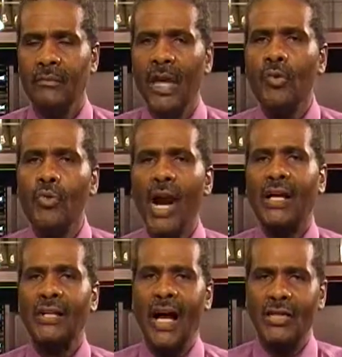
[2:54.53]
He
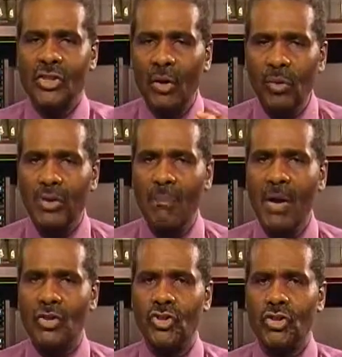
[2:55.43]
recognized that it was a
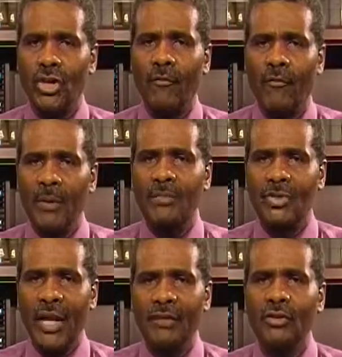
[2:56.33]
messenger from
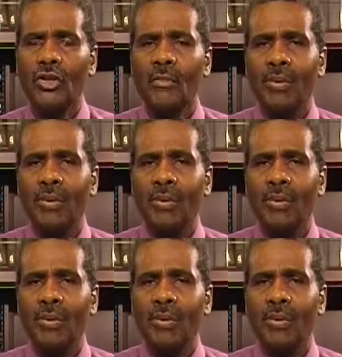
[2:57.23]
Satan.